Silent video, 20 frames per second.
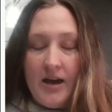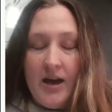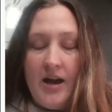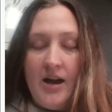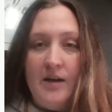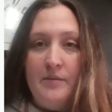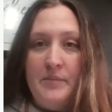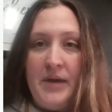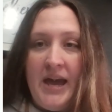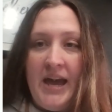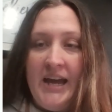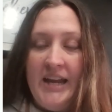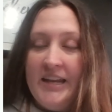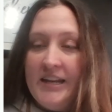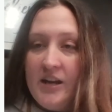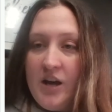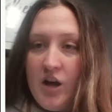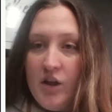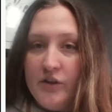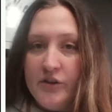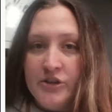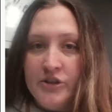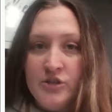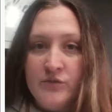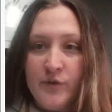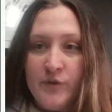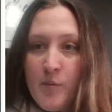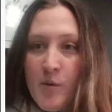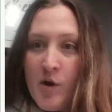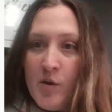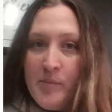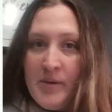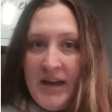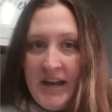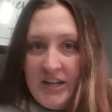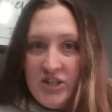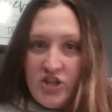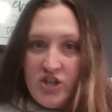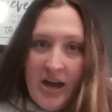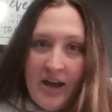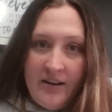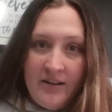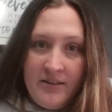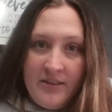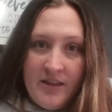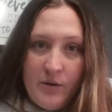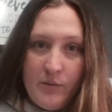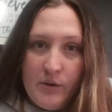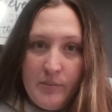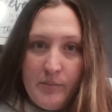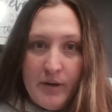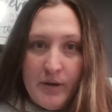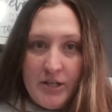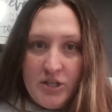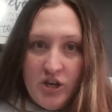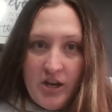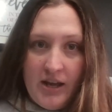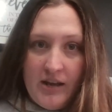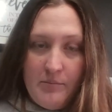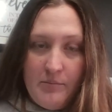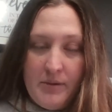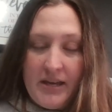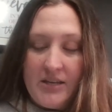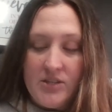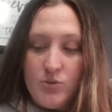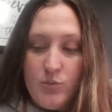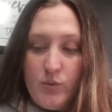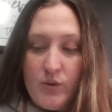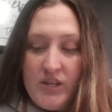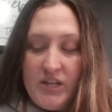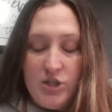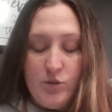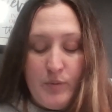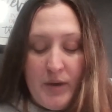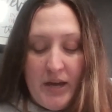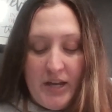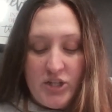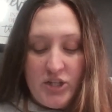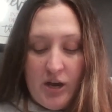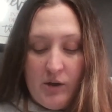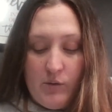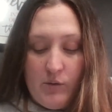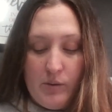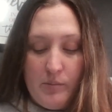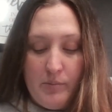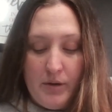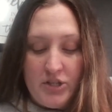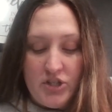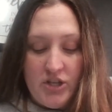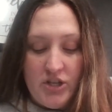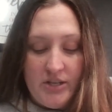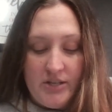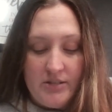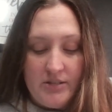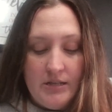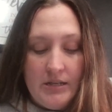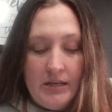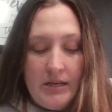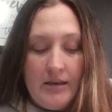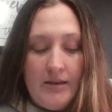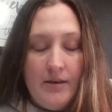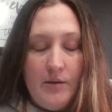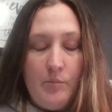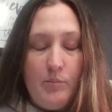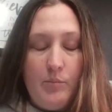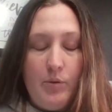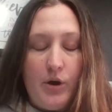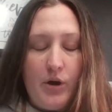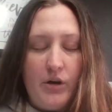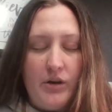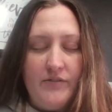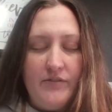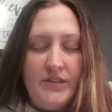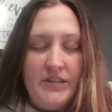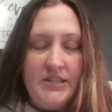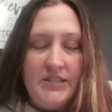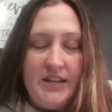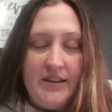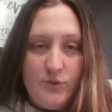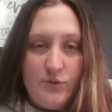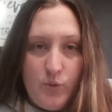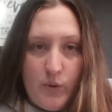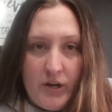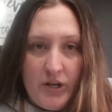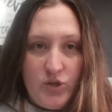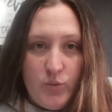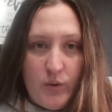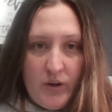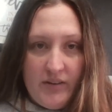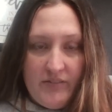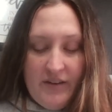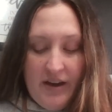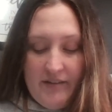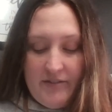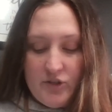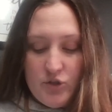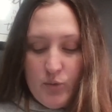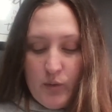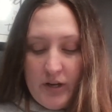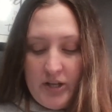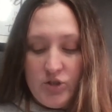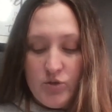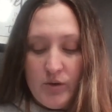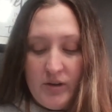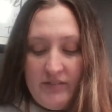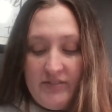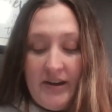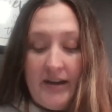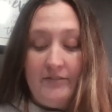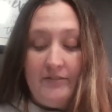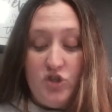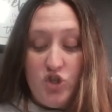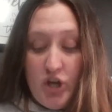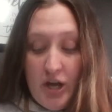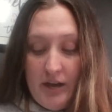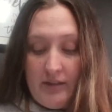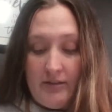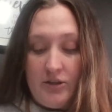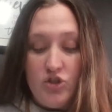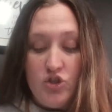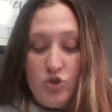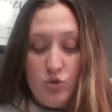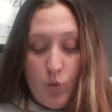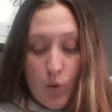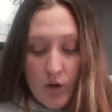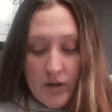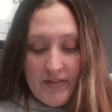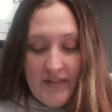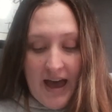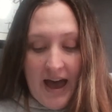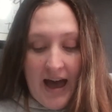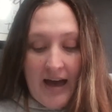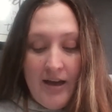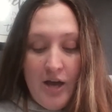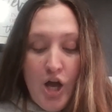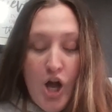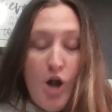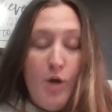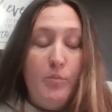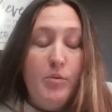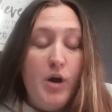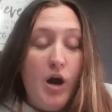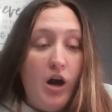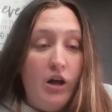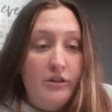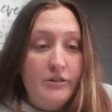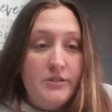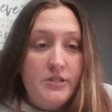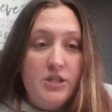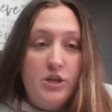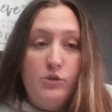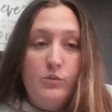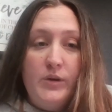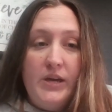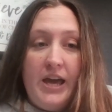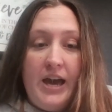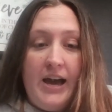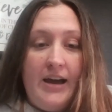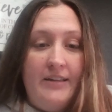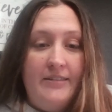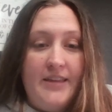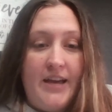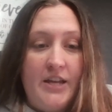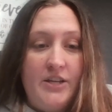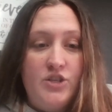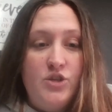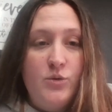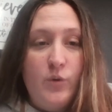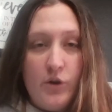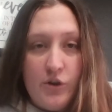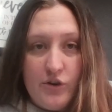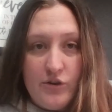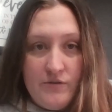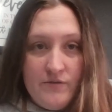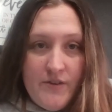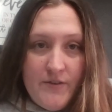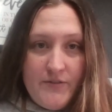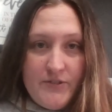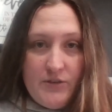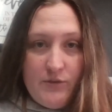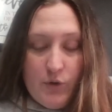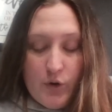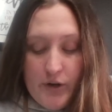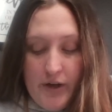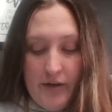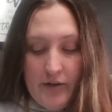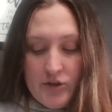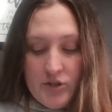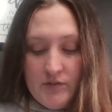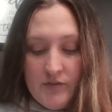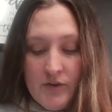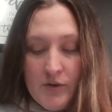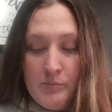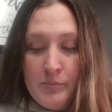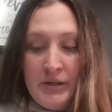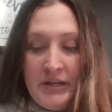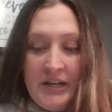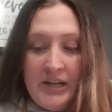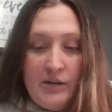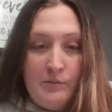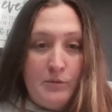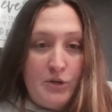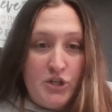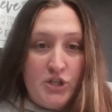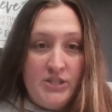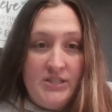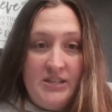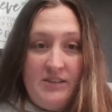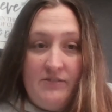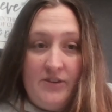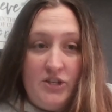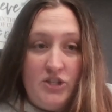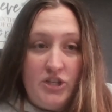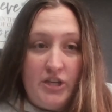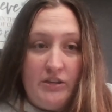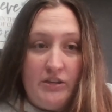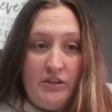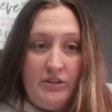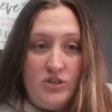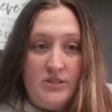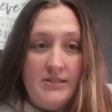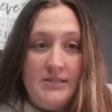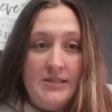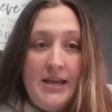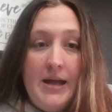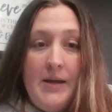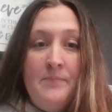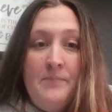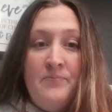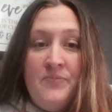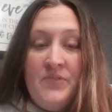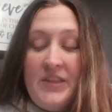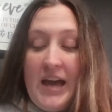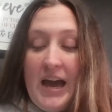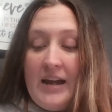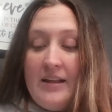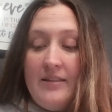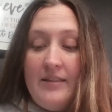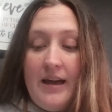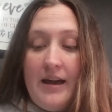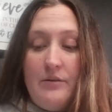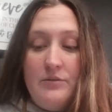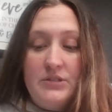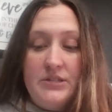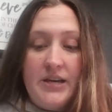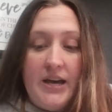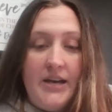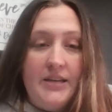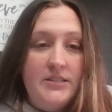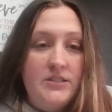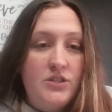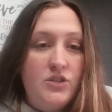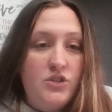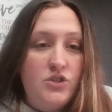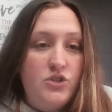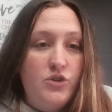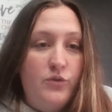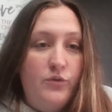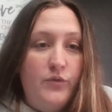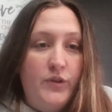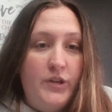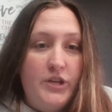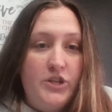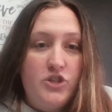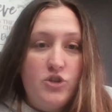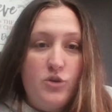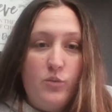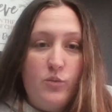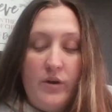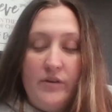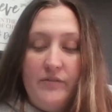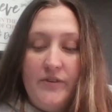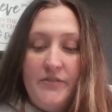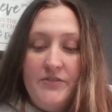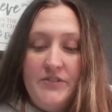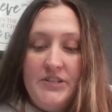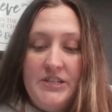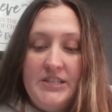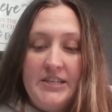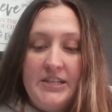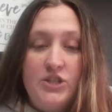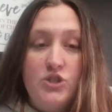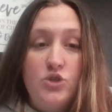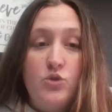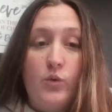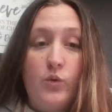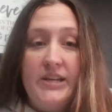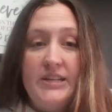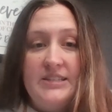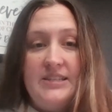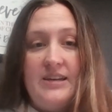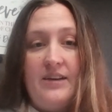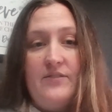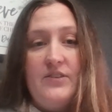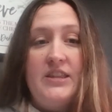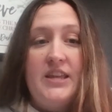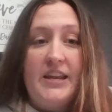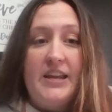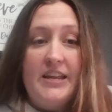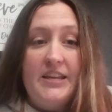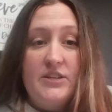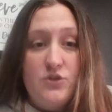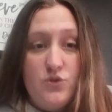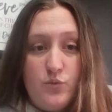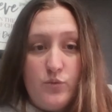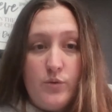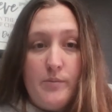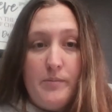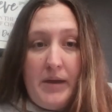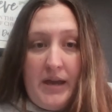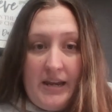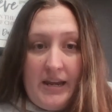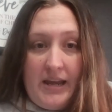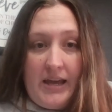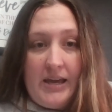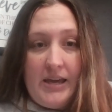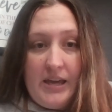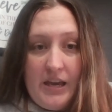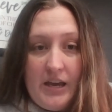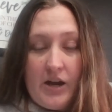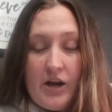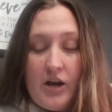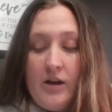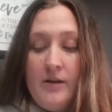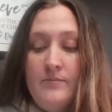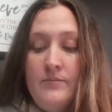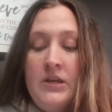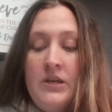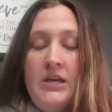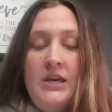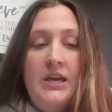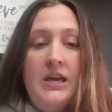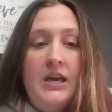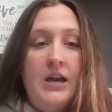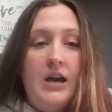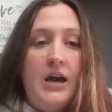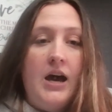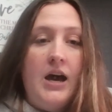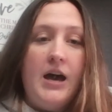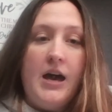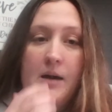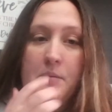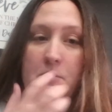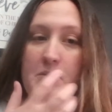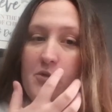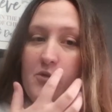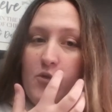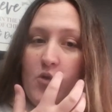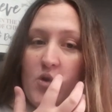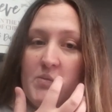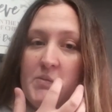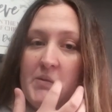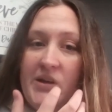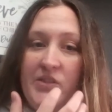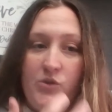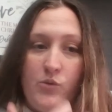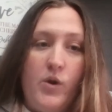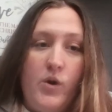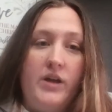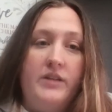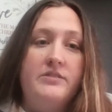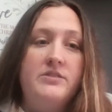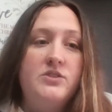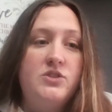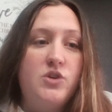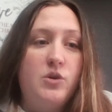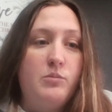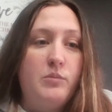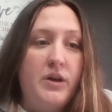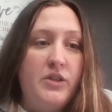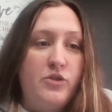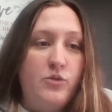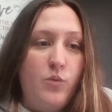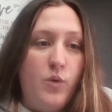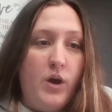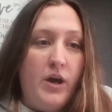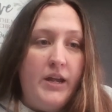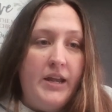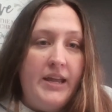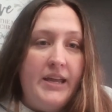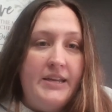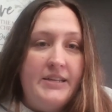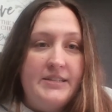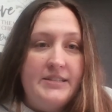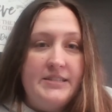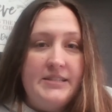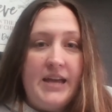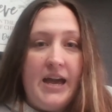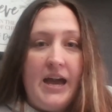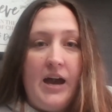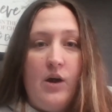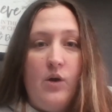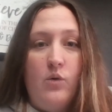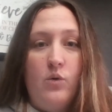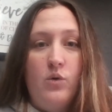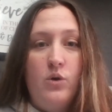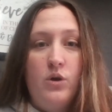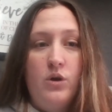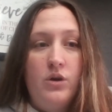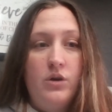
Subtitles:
$80 from our paycheck that we budgeted, because with each paycheck, we budget part of the Save 2025 and 2025 challenge toward that. But also we had that $254 of completed emergency fund challenges. That allows us to finish the $156.27 that is remaining here for month 1. So month 1 is now